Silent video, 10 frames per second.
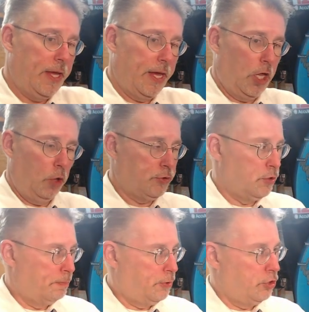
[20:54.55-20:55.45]
and helps
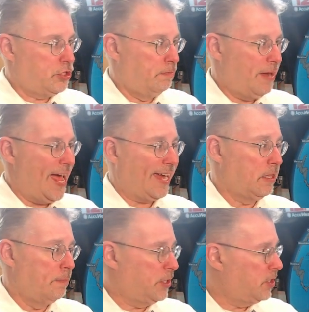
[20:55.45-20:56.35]
to push
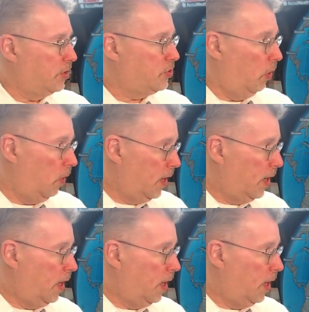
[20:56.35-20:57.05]
back the potential